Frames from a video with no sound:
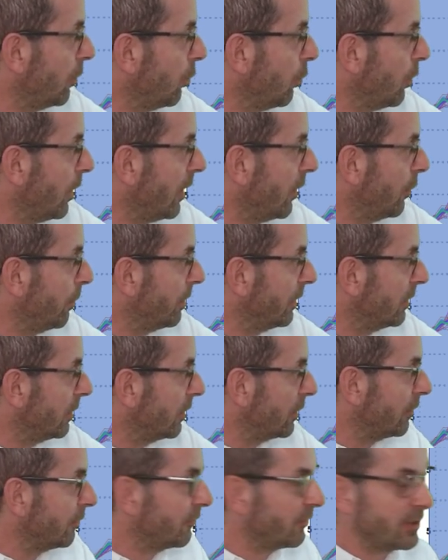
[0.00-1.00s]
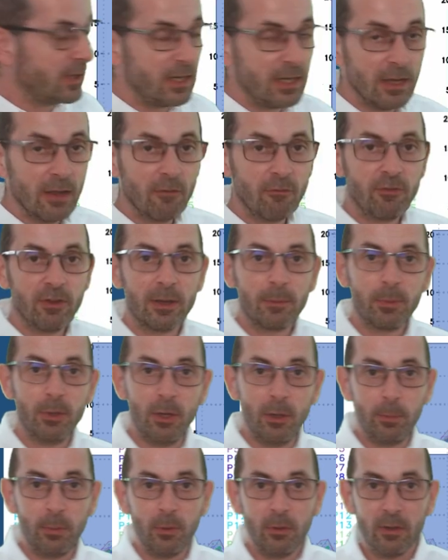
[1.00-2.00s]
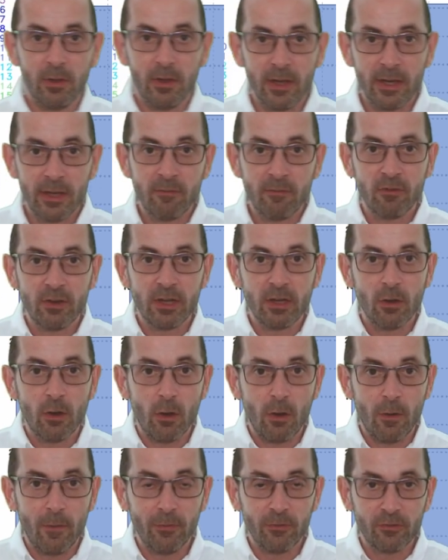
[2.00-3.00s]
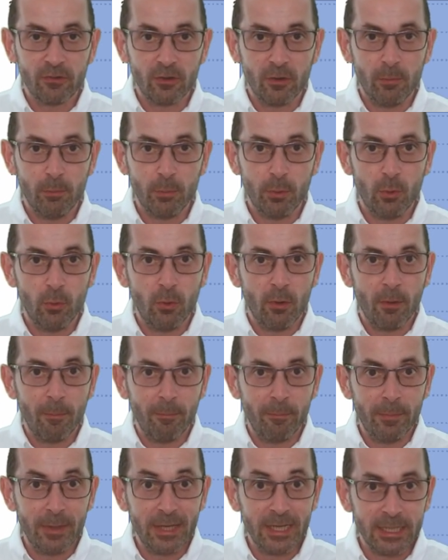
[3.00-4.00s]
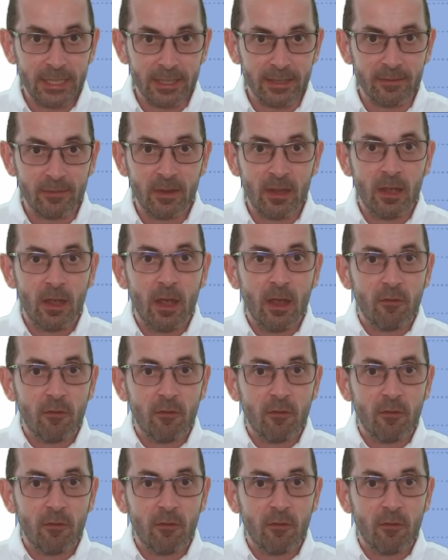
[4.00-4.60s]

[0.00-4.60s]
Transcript: well below the thick purple line, the ensemble mean.